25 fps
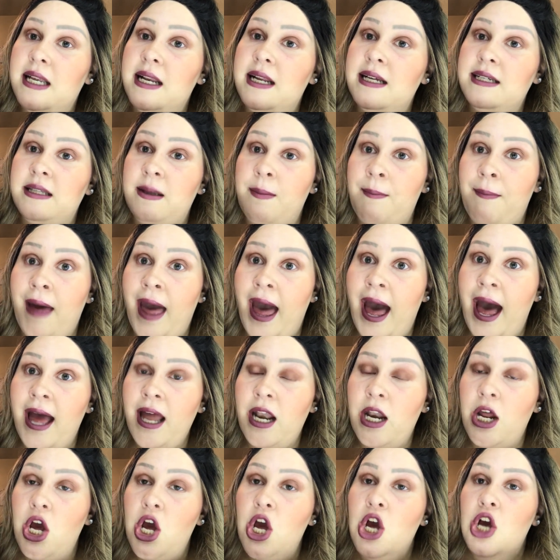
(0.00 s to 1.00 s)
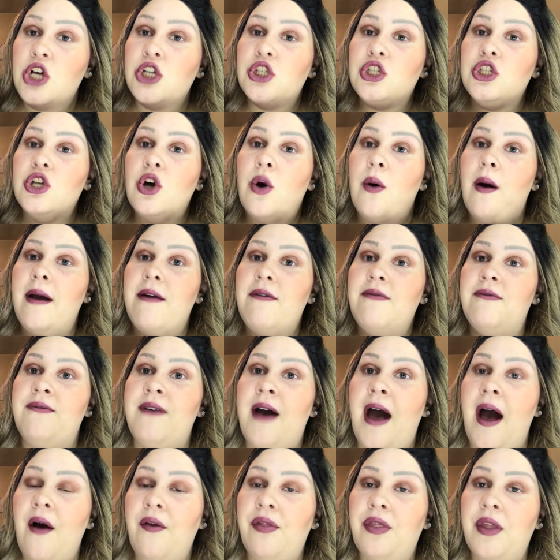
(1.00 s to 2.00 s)
It is a matte, so I
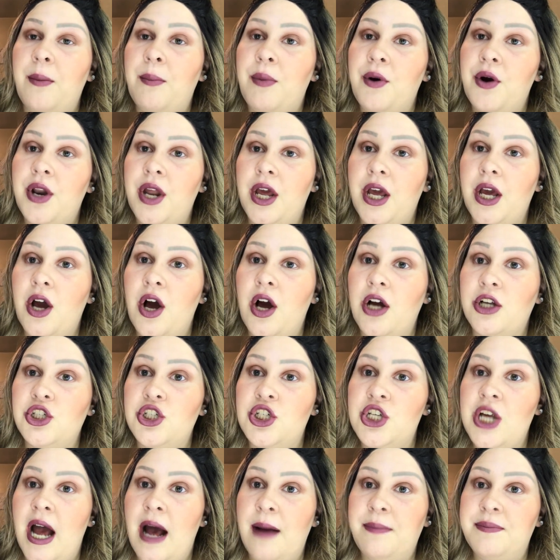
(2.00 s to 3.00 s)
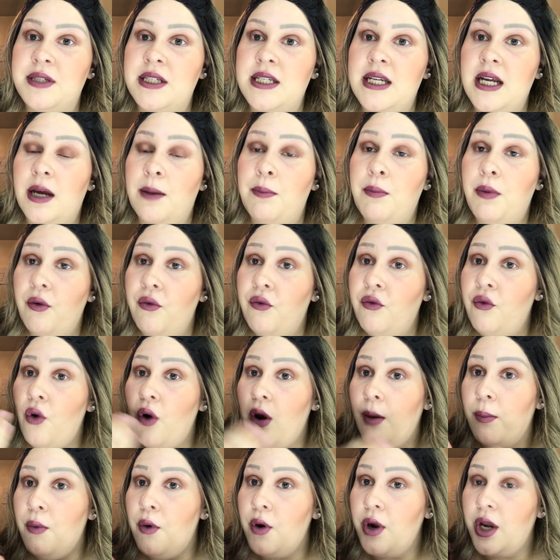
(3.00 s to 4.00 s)
found that putting on chapstick
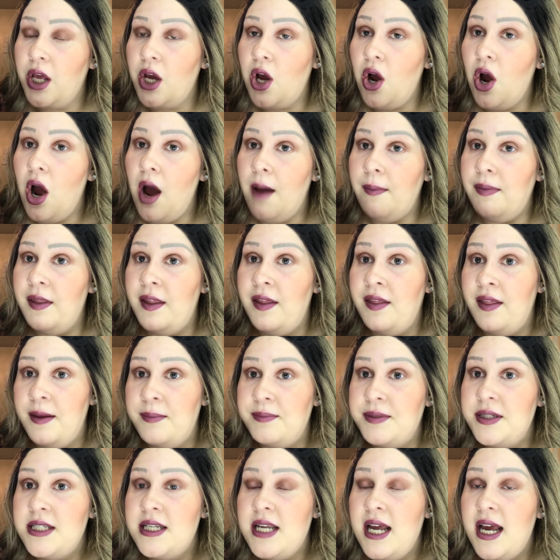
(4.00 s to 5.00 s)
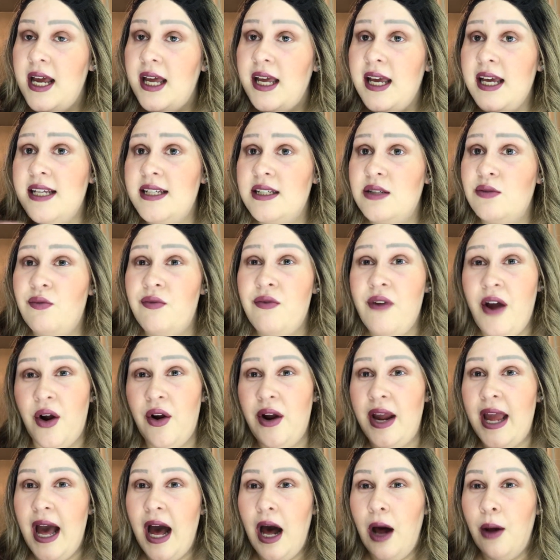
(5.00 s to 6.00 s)
before putting on the lipstick is
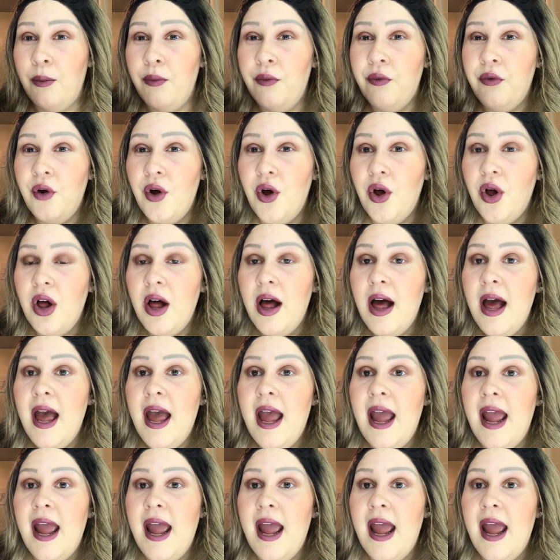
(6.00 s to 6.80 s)
very helpful,